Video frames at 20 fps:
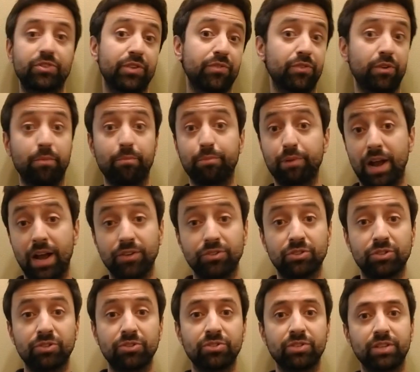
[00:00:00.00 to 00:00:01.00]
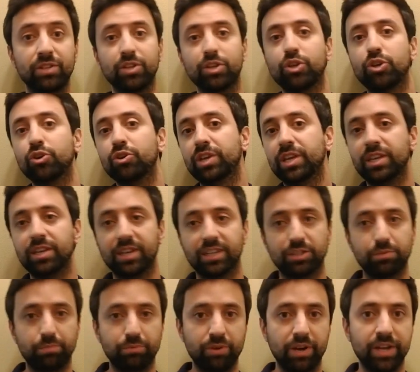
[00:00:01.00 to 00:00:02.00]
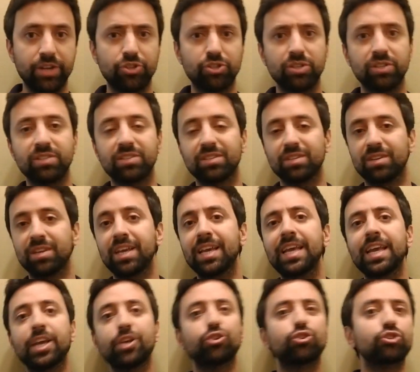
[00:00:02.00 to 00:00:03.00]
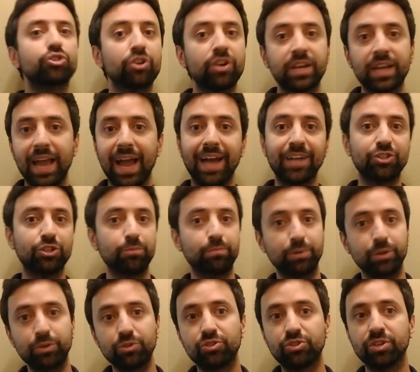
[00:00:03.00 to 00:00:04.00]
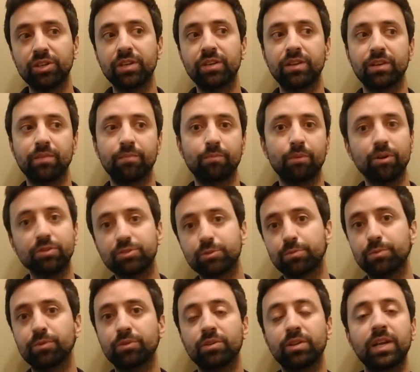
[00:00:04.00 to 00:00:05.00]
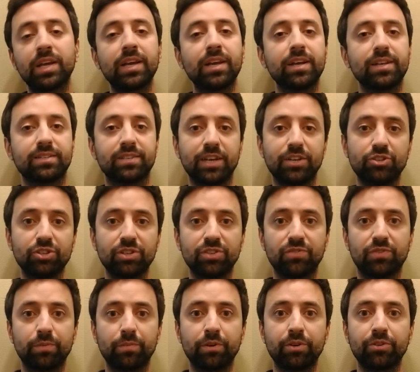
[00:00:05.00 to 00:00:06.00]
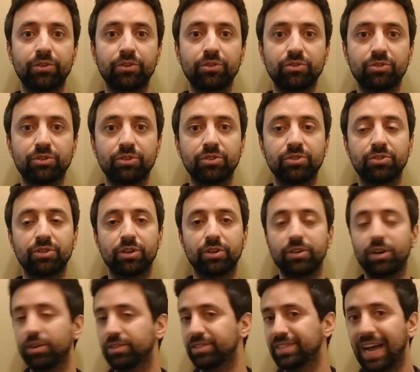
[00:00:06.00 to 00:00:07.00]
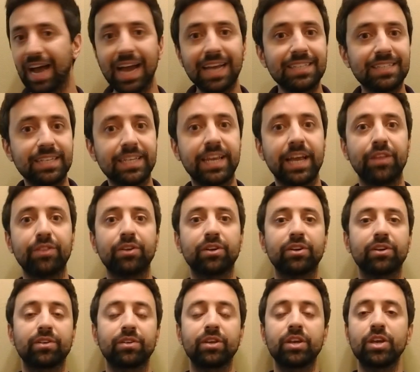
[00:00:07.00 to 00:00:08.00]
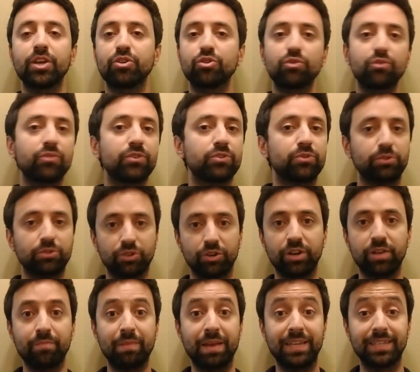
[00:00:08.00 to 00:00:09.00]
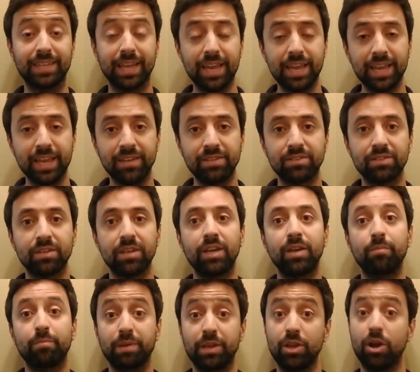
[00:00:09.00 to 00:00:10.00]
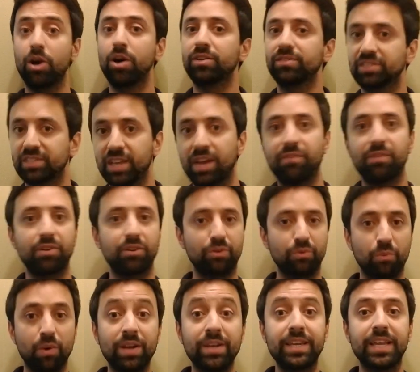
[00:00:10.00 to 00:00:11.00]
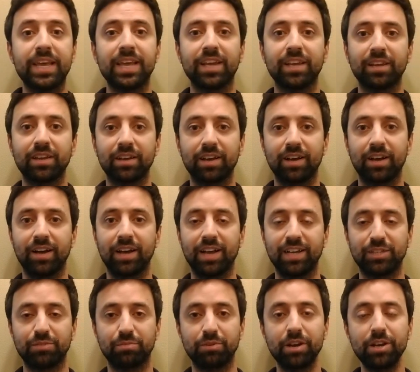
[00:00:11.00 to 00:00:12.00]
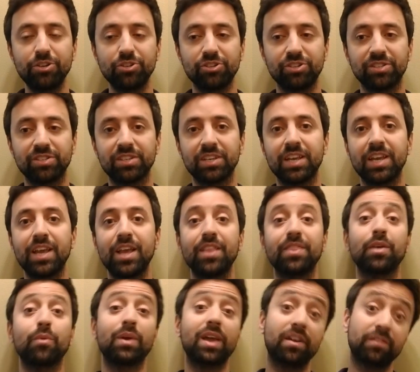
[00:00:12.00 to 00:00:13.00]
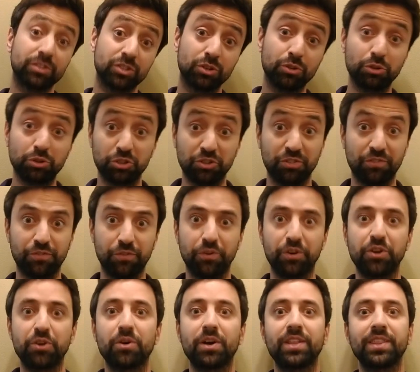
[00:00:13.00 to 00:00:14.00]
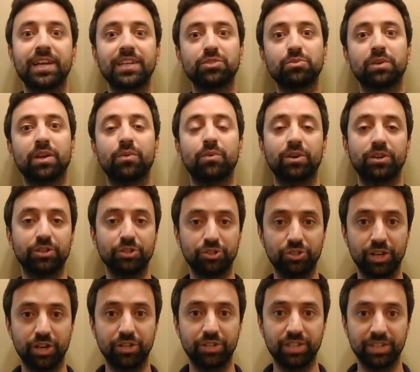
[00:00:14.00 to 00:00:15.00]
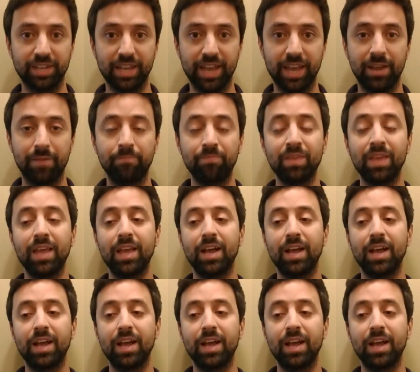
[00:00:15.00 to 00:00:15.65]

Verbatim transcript: different browsers and the cookie expirations and ensuring attribution and multiple sessions from your users are, are tied together and new returning maintains beyond seven or one day uh, expirations, then we have a solution for you. And that's what I wanted to share today.